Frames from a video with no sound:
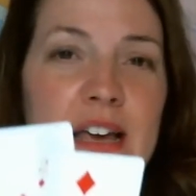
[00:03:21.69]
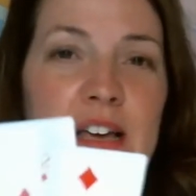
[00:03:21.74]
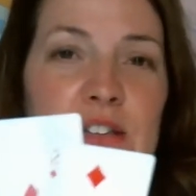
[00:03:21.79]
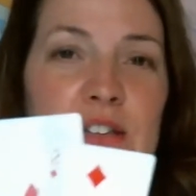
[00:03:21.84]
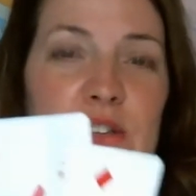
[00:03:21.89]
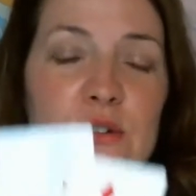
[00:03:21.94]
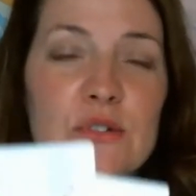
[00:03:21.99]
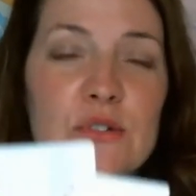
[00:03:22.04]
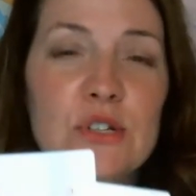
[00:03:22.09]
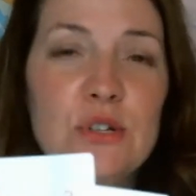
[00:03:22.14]

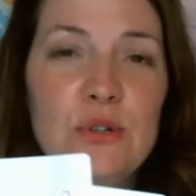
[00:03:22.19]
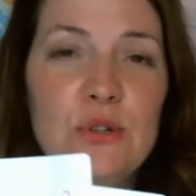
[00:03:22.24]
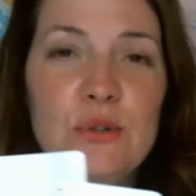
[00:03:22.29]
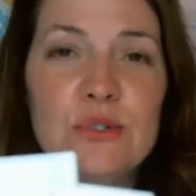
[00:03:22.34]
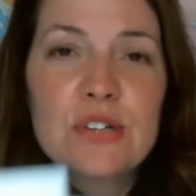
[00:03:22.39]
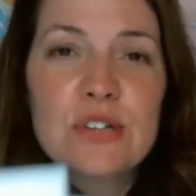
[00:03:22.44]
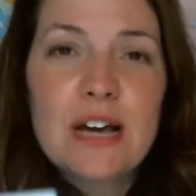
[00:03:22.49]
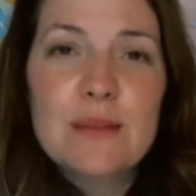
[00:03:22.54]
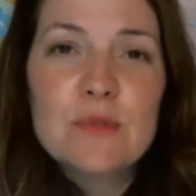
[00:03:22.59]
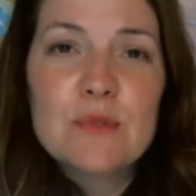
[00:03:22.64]
So 2
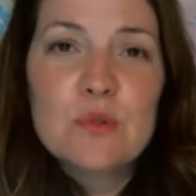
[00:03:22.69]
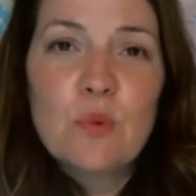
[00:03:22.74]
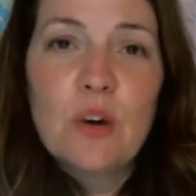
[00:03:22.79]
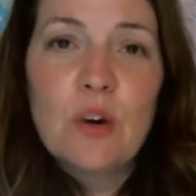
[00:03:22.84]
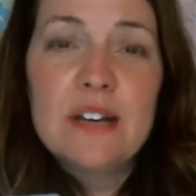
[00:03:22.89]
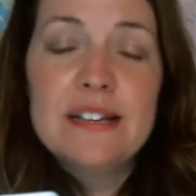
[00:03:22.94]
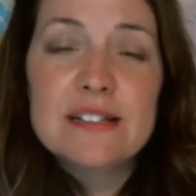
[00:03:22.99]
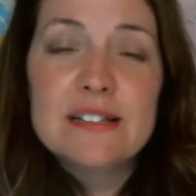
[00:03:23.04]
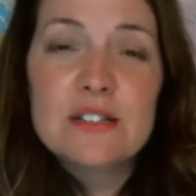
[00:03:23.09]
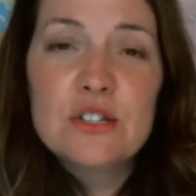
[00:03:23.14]
times
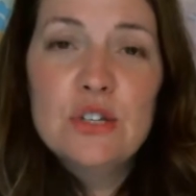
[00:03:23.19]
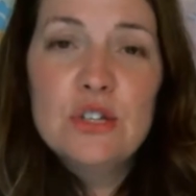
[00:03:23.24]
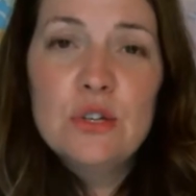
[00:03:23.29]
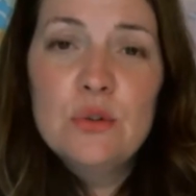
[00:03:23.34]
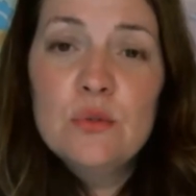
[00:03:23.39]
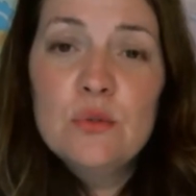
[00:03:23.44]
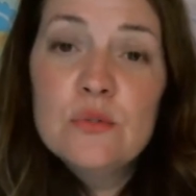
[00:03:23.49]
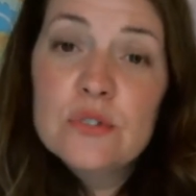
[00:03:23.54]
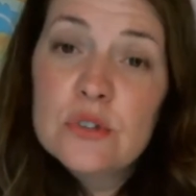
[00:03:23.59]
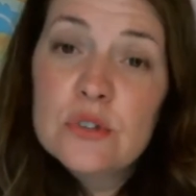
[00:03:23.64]
1 is
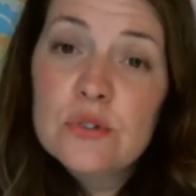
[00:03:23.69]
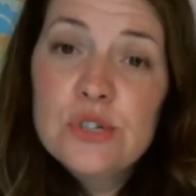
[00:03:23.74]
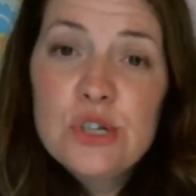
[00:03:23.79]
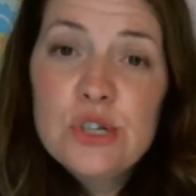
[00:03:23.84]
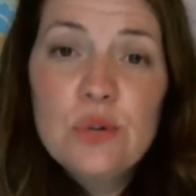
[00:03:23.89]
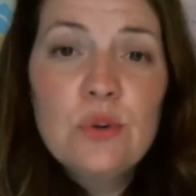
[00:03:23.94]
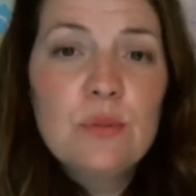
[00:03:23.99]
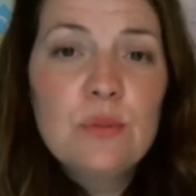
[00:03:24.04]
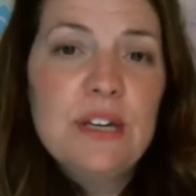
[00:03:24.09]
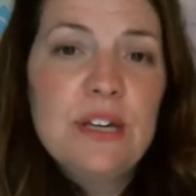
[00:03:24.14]
2, so
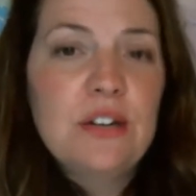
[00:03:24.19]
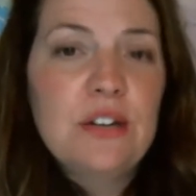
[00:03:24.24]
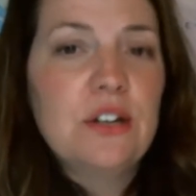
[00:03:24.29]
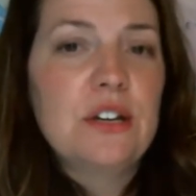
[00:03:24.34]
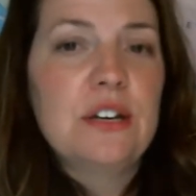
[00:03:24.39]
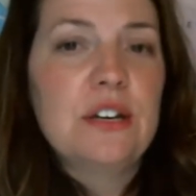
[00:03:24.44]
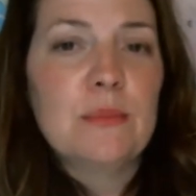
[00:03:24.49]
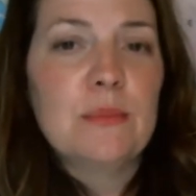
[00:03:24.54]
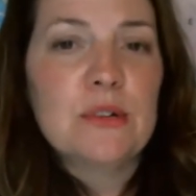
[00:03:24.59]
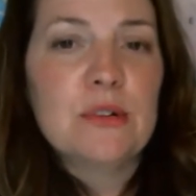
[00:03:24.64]
2 would be a good
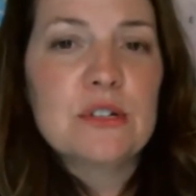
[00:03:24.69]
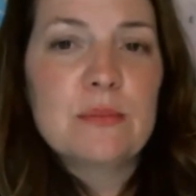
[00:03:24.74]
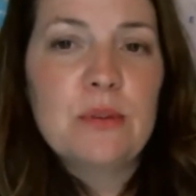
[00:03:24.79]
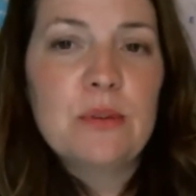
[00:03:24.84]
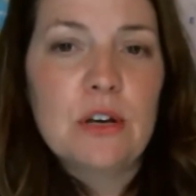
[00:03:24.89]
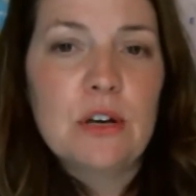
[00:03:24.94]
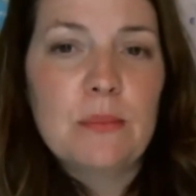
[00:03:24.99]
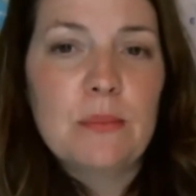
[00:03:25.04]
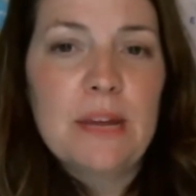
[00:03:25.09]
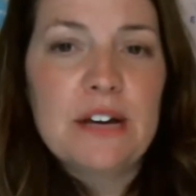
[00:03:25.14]
number to put
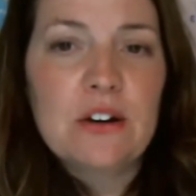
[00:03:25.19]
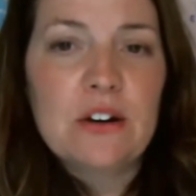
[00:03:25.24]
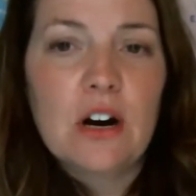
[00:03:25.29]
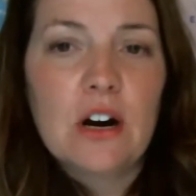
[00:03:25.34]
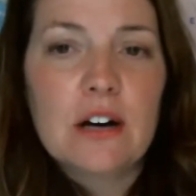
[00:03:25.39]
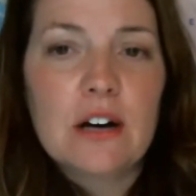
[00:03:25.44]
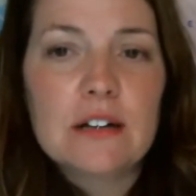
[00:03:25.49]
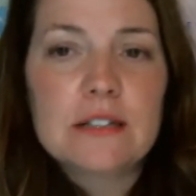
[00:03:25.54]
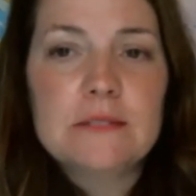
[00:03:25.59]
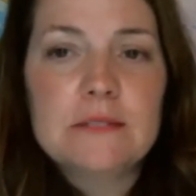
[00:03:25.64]
on my
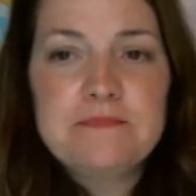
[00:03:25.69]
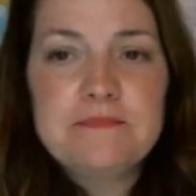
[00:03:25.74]
card.